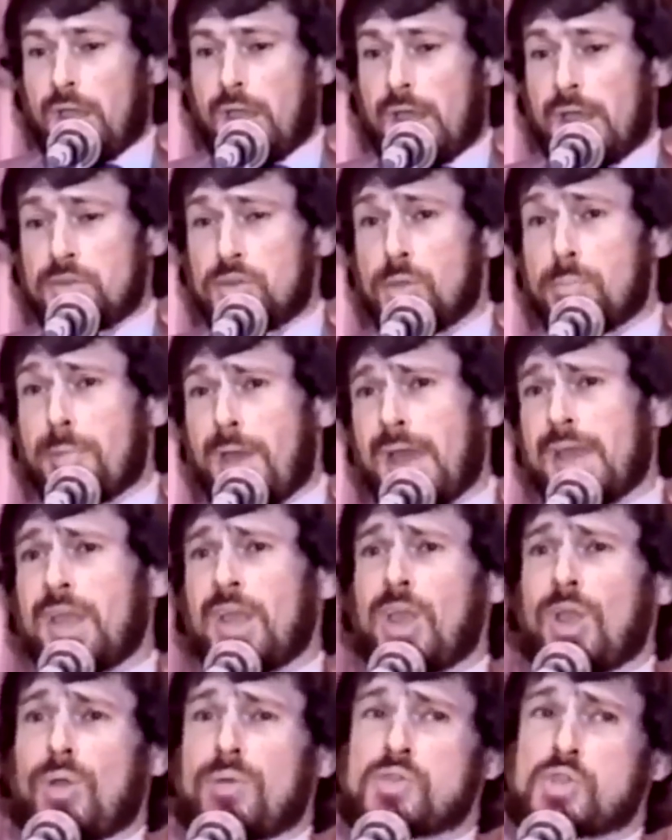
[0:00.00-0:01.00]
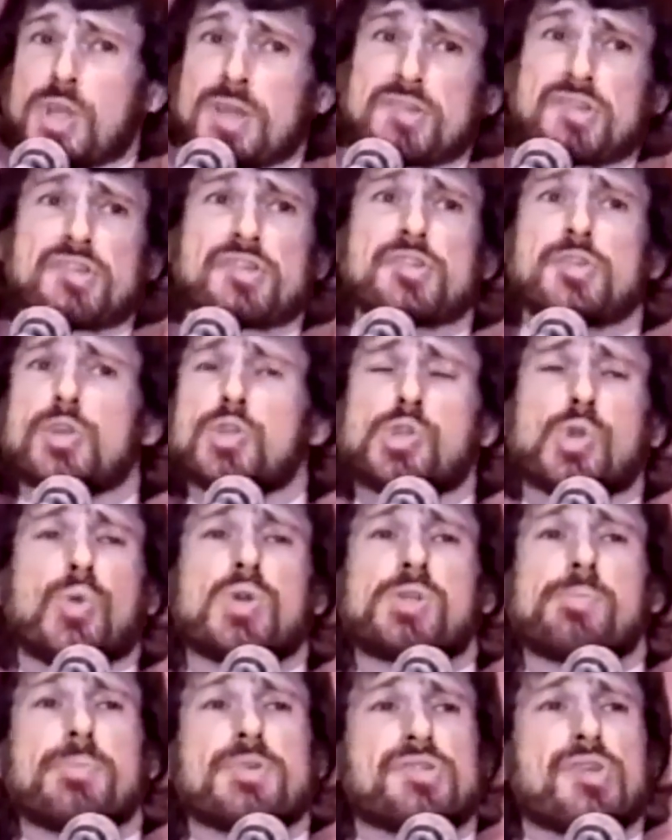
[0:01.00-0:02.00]
and you may hear, Jesus is the
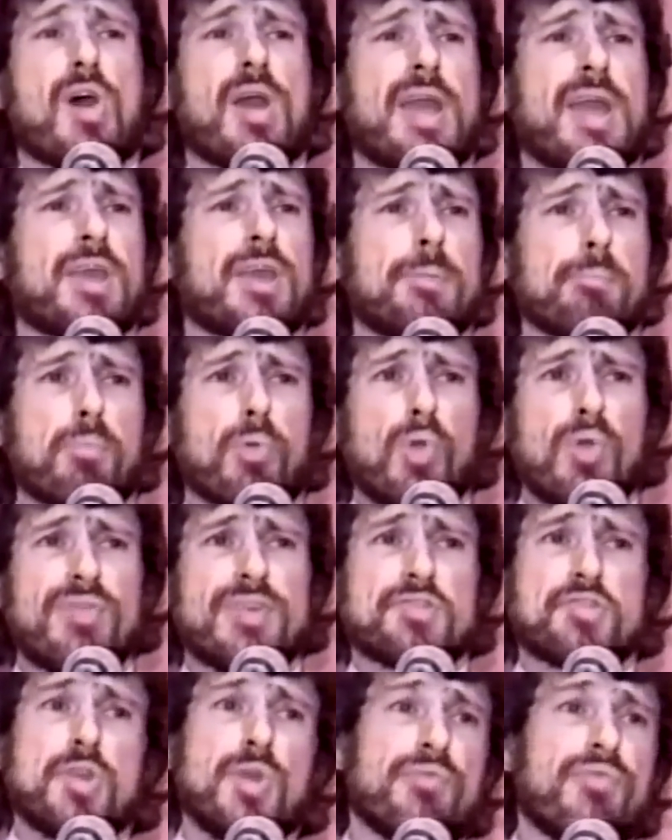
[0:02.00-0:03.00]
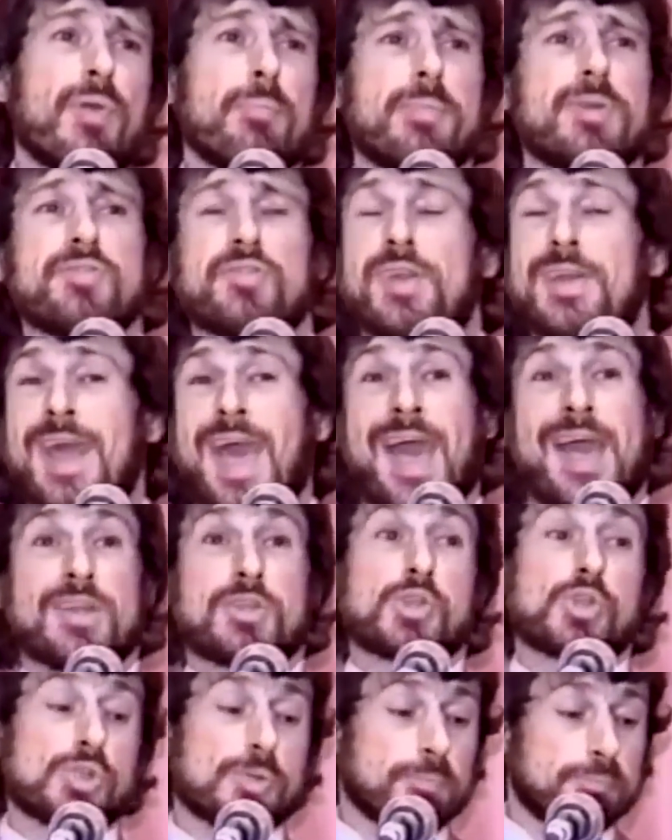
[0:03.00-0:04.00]
Jewish Messiah. I can prove it to you from the
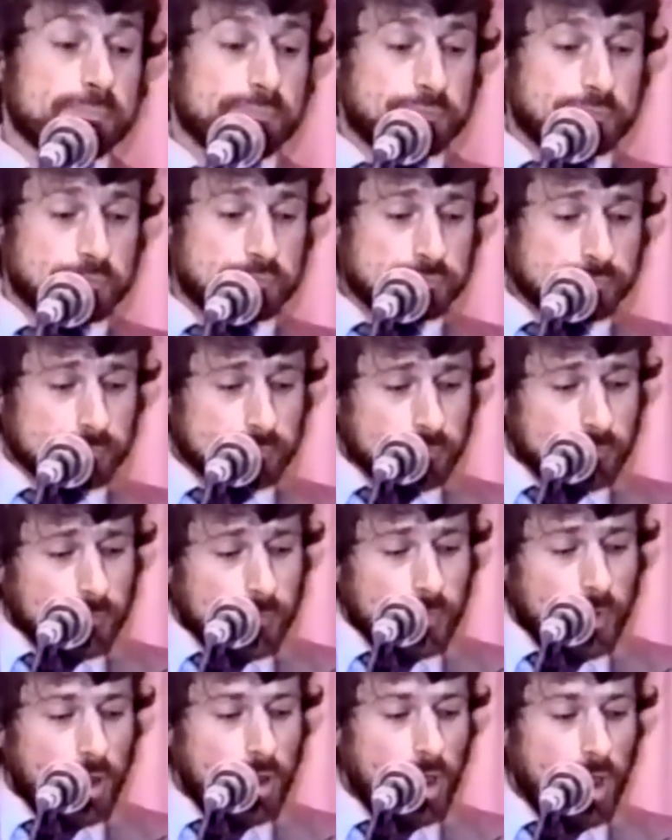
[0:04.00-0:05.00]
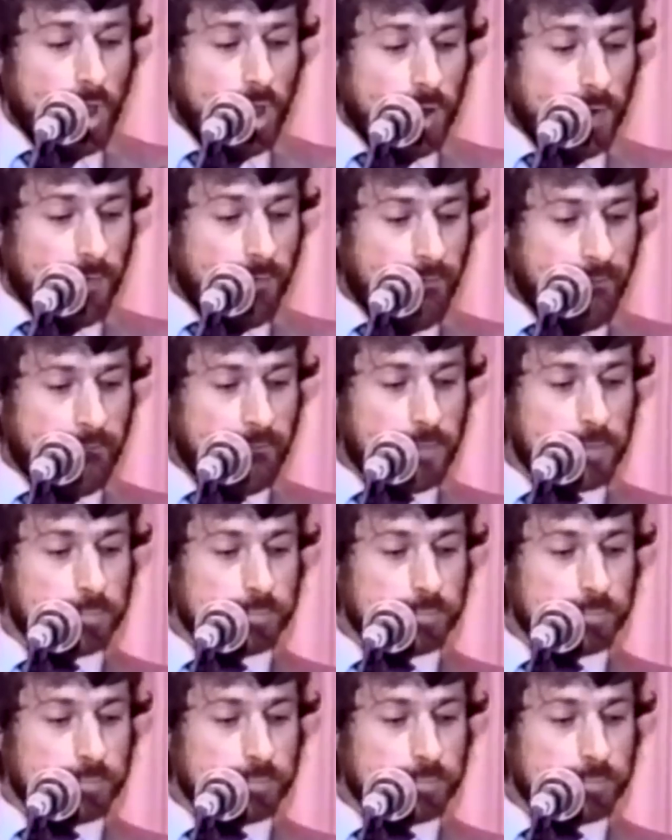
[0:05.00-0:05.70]
Tanach. Uh,